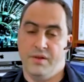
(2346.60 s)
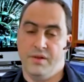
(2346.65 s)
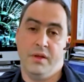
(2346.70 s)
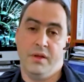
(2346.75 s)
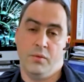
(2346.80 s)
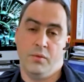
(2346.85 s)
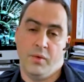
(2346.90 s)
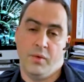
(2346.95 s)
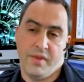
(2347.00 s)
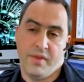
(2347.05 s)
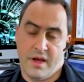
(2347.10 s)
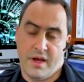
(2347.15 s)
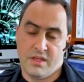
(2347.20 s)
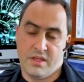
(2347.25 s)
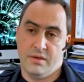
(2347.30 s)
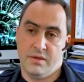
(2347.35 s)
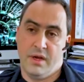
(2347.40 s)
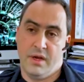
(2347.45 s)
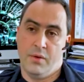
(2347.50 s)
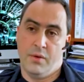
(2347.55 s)
deal with us,
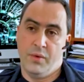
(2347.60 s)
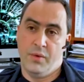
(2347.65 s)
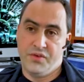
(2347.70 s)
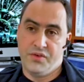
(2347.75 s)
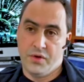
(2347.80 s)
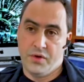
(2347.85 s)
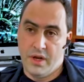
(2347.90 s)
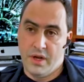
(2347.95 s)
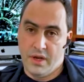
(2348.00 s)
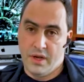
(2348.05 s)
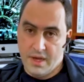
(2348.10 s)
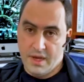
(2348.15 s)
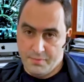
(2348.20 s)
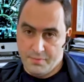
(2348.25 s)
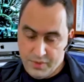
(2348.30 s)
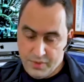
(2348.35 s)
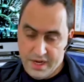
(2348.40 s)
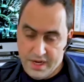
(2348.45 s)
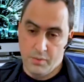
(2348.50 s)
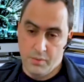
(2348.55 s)
and we try to
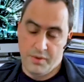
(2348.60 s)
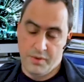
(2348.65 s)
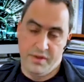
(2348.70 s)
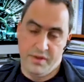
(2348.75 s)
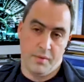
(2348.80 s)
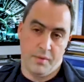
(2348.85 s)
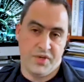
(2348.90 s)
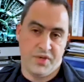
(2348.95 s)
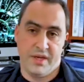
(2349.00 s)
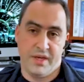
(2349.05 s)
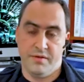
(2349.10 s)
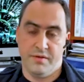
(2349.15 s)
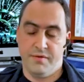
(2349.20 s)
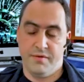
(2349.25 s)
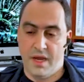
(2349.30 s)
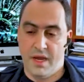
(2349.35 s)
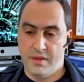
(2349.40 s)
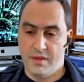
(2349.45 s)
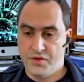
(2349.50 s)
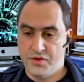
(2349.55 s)
hit it with the objective,
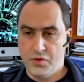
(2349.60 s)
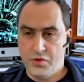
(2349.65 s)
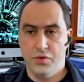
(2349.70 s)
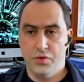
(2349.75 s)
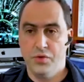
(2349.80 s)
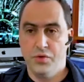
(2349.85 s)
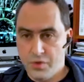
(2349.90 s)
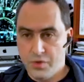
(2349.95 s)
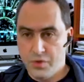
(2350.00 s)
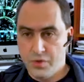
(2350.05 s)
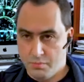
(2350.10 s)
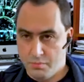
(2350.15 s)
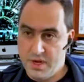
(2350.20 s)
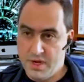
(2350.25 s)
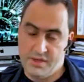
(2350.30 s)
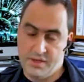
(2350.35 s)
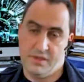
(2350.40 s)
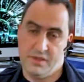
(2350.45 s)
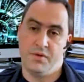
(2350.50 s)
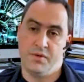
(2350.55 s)
and the two do not
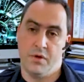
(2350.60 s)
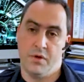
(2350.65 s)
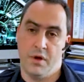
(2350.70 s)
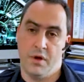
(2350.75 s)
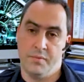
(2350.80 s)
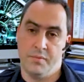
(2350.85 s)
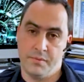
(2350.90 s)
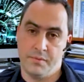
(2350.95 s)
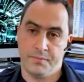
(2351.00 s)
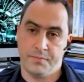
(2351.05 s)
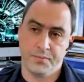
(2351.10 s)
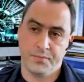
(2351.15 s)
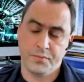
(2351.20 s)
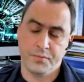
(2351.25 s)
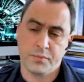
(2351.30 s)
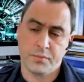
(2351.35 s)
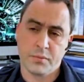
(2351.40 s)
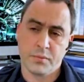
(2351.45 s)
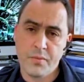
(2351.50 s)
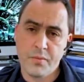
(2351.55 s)
meet sometimes.
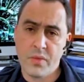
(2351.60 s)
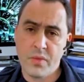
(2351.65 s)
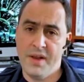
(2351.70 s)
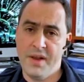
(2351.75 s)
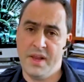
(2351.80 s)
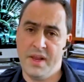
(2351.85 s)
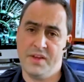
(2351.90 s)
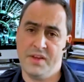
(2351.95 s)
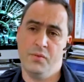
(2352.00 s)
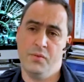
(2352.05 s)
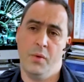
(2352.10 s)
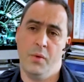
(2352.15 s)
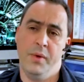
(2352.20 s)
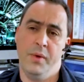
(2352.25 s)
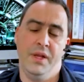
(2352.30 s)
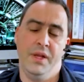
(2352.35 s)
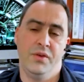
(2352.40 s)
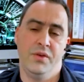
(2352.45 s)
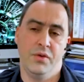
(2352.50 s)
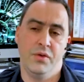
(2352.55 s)
And that's where we
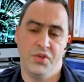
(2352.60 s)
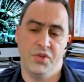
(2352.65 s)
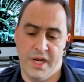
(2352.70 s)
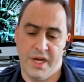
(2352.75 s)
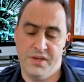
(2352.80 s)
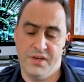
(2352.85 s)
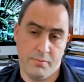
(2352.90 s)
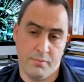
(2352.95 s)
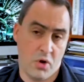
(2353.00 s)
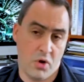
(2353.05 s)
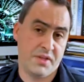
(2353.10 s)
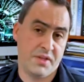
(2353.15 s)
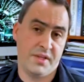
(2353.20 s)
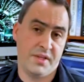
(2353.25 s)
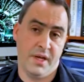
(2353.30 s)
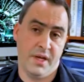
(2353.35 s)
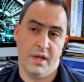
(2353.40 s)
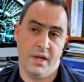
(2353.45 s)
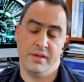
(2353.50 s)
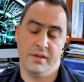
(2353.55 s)
need to change our
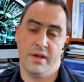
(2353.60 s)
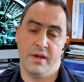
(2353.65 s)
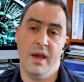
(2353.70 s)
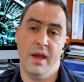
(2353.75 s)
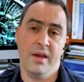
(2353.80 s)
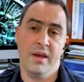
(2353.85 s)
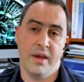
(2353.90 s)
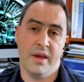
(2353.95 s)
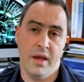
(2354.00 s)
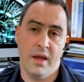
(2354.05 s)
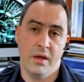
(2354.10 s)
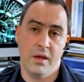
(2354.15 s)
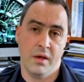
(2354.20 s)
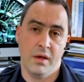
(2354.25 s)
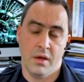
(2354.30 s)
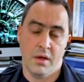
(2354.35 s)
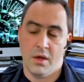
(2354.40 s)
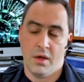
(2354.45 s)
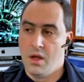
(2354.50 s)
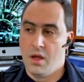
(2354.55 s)
mindset and go, okay,
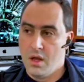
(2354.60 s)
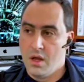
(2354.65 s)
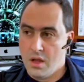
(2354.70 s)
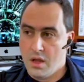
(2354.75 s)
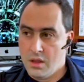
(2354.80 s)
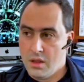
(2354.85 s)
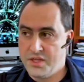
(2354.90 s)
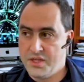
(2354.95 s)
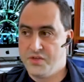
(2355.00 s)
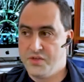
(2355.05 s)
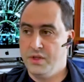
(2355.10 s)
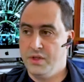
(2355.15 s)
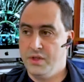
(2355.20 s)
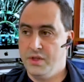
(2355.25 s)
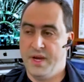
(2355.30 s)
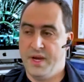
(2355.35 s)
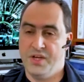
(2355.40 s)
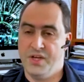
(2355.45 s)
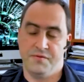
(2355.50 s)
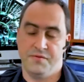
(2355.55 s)
let's treat the
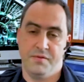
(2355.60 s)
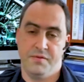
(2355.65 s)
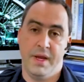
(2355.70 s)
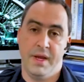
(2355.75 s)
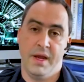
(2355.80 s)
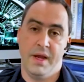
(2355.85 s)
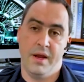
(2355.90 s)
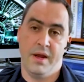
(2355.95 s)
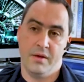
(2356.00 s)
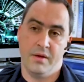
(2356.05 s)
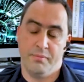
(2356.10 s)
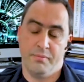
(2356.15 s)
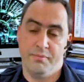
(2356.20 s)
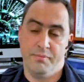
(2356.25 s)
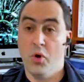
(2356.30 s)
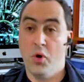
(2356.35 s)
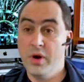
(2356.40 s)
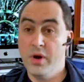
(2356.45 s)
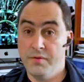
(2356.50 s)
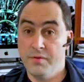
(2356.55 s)
patient from their
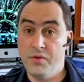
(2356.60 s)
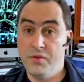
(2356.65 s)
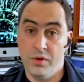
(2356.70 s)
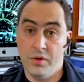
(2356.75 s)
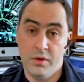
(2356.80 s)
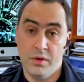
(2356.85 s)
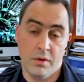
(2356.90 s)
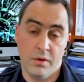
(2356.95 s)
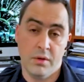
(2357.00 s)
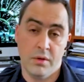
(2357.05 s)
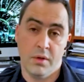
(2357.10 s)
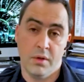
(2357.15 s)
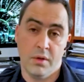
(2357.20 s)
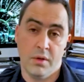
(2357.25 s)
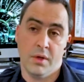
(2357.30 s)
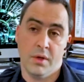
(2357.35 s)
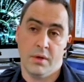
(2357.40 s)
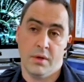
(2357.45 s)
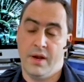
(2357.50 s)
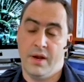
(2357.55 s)
point of view,
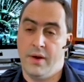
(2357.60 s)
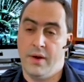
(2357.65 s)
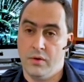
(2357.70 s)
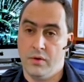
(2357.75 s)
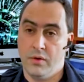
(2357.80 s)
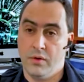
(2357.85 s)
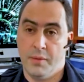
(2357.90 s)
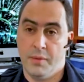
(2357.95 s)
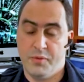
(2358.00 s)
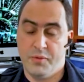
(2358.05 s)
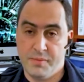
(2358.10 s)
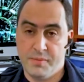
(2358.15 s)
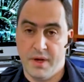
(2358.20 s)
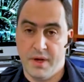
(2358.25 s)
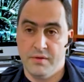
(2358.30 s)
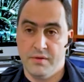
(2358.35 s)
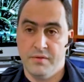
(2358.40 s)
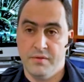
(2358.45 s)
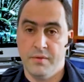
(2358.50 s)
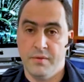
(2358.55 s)
their angle, their
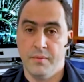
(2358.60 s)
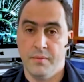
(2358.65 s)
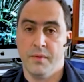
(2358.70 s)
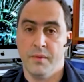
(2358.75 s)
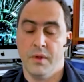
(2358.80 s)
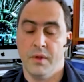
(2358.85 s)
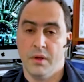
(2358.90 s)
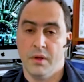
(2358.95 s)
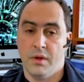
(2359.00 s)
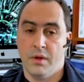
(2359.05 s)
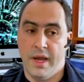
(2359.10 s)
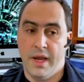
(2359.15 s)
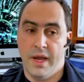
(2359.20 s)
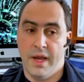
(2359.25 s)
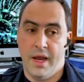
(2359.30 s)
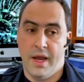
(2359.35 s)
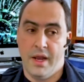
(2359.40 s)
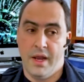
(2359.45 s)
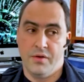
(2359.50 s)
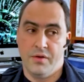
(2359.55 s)
perspective,
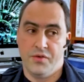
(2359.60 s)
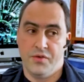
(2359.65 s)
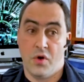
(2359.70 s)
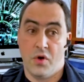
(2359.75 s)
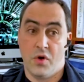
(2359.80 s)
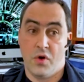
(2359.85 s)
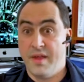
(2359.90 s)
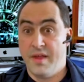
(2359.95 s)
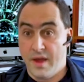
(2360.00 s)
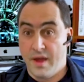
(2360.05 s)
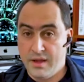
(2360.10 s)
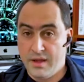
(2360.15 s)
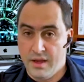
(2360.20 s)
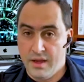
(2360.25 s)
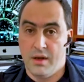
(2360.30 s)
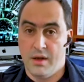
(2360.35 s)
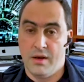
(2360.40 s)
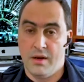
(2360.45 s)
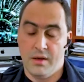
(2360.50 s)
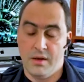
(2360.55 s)
and try that
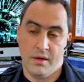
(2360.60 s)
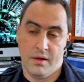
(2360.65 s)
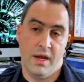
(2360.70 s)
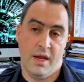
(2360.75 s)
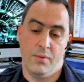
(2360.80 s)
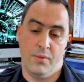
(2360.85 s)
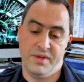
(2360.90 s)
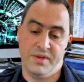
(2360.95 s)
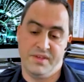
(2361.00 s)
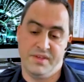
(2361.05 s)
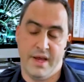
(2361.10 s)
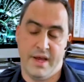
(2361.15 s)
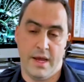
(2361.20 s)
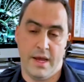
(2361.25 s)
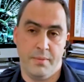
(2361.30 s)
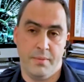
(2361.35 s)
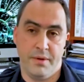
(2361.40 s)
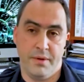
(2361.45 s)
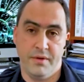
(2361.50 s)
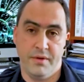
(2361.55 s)
again. And once that
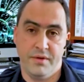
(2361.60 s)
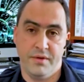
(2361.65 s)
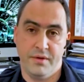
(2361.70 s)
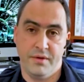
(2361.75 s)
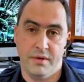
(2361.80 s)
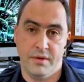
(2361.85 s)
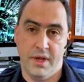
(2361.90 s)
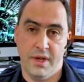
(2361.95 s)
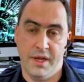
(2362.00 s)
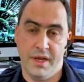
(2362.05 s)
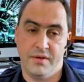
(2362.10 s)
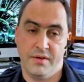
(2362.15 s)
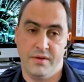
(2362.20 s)
happens, it's